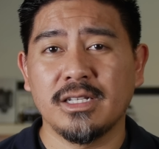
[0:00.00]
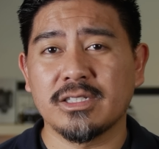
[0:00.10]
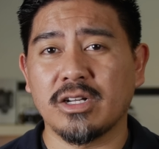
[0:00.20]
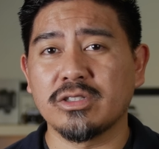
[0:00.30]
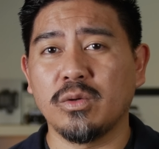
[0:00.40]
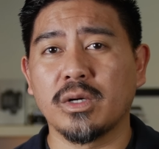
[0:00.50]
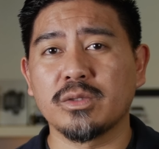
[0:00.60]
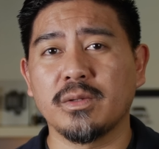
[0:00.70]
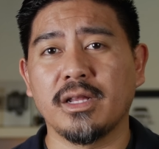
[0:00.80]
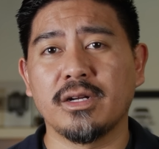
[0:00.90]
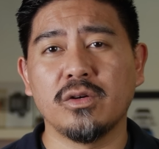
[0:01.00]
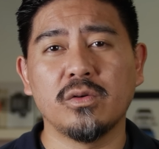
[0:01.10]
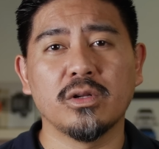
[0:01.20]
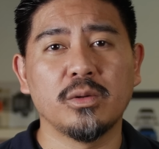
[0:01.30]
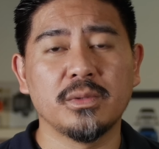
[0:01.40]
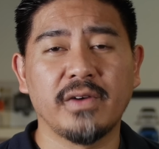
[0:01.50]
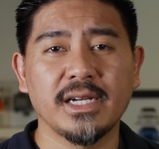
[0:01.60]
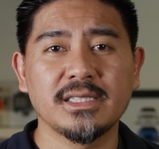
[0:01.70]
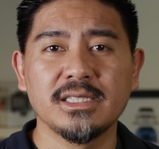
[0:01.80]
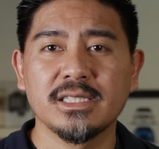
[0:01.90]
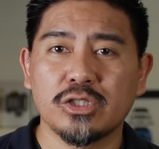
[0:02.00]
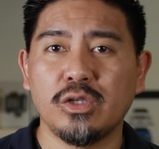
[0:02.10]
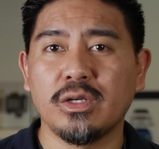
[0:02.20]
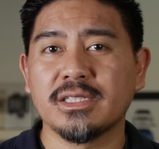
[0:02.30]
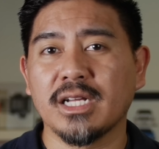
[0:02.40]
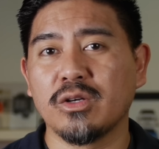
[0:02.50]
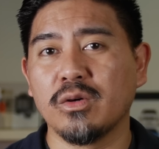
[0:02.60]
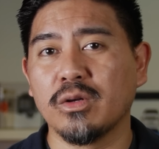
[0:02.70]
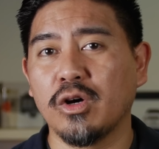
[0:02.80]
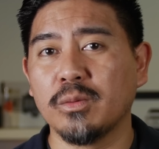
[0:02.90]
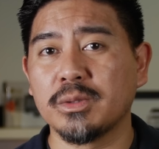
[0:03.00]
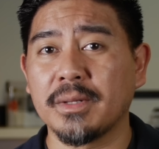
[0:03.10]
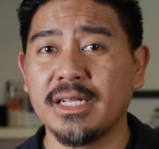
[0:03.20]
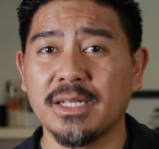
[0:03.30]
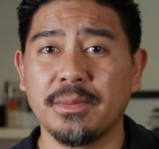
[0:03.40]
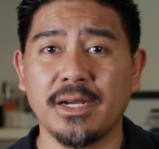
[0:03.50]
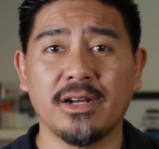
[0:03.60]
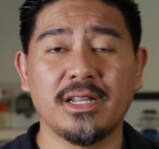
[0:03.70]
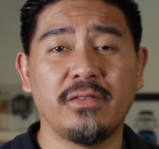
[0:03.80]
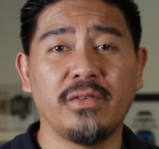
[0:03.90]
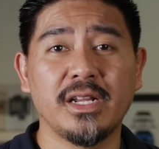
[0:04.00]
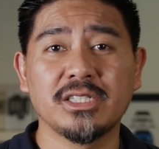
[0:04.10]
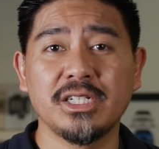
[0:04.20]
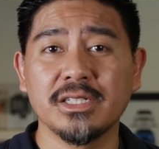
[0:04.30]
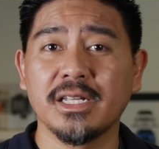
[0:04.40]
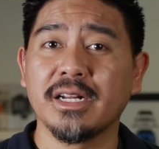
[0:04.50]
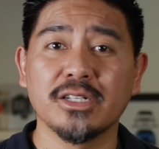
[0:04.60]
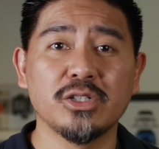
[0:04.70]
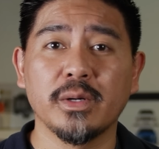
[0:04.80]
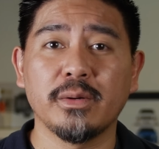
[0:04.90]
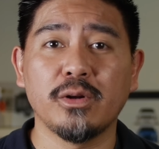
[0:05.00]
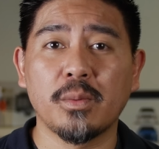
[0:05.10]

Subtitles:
This also works with other Google Home devices. So you can tell Google Home to play something on the Nvidia Shield and it'll do it no